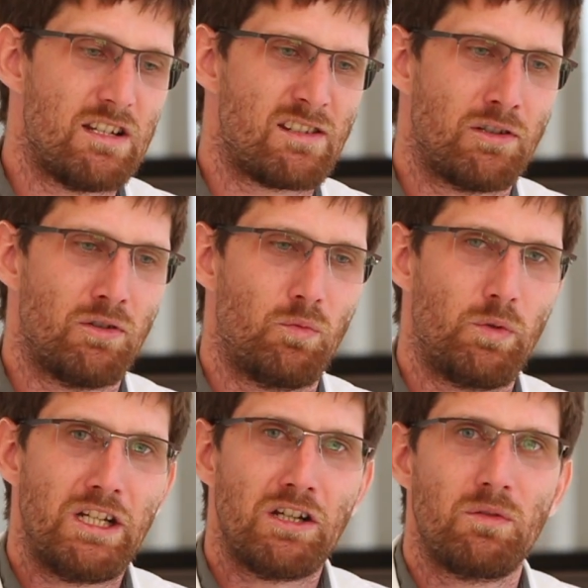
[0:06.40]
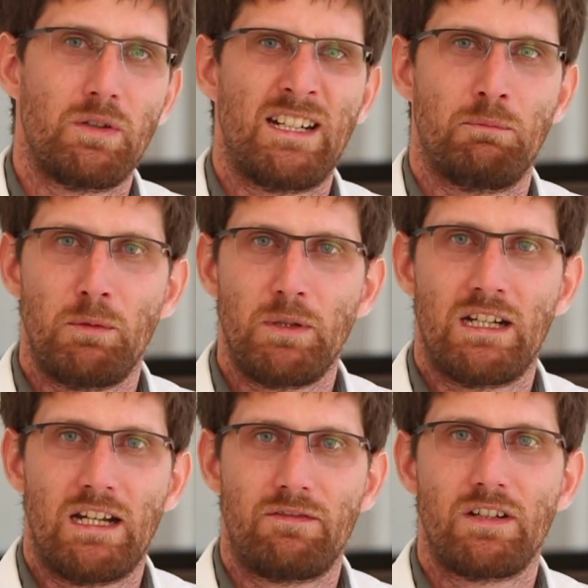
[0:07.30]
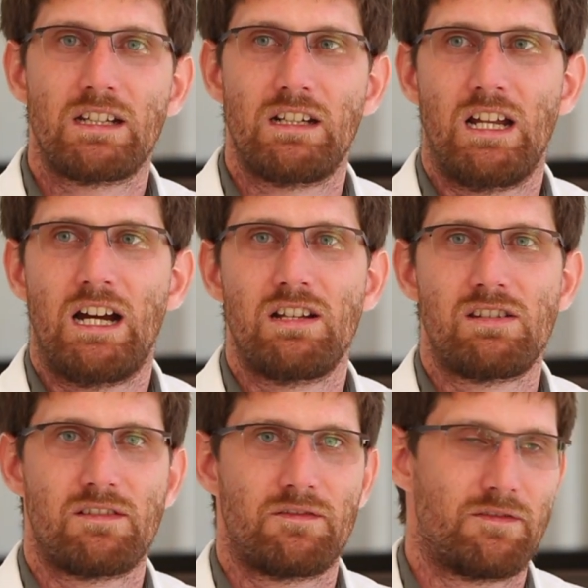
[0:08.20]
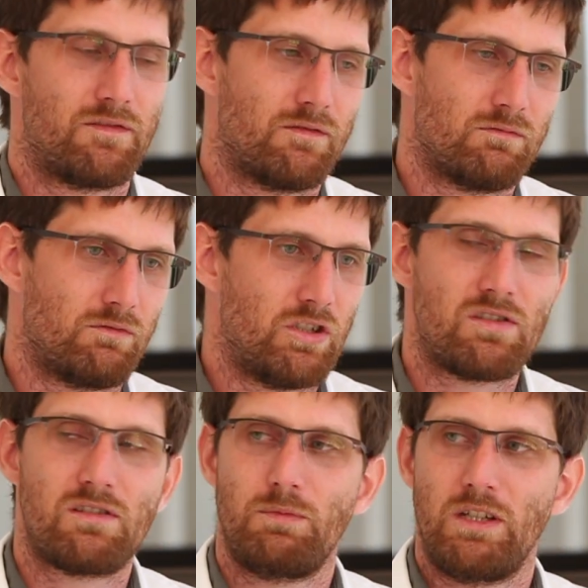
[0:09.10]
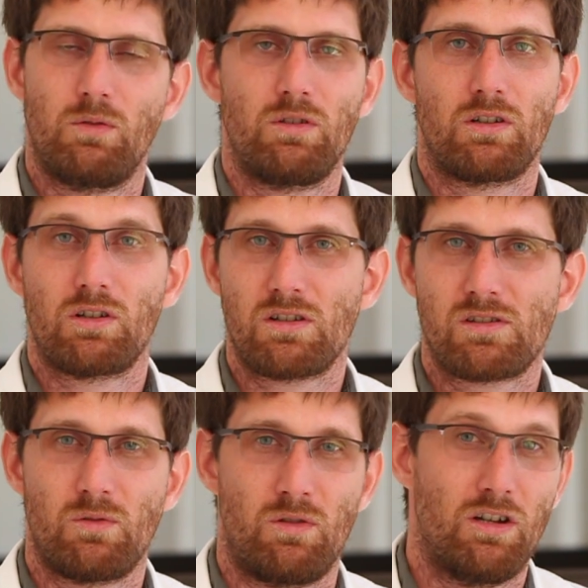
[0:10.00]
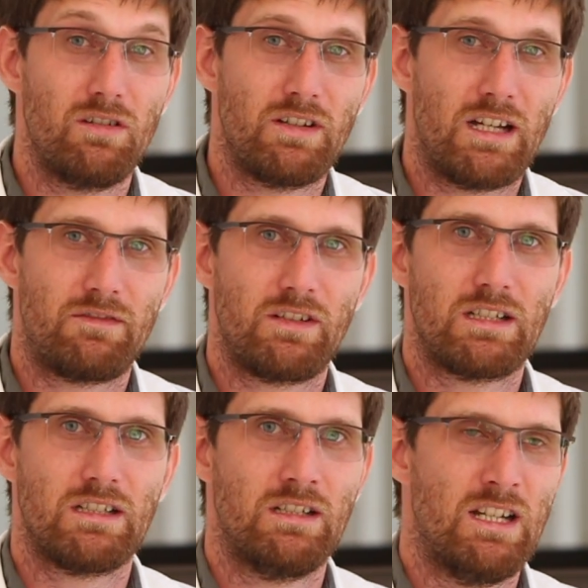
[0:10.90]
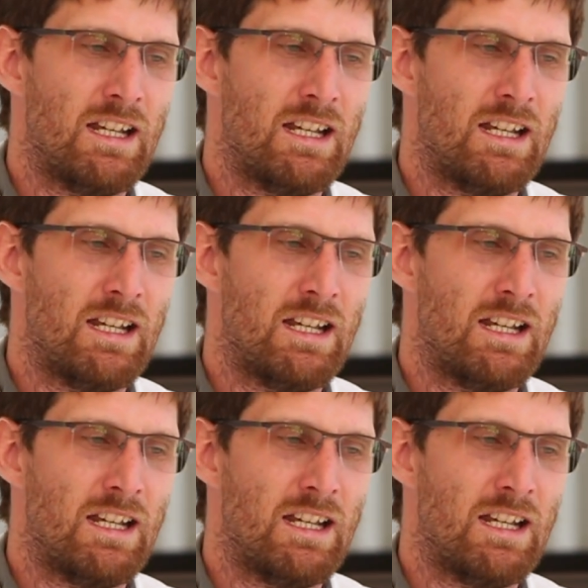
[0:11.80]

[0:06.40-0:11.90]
So we know in Namibia and Africa, lions have used to be all across, all over Africa,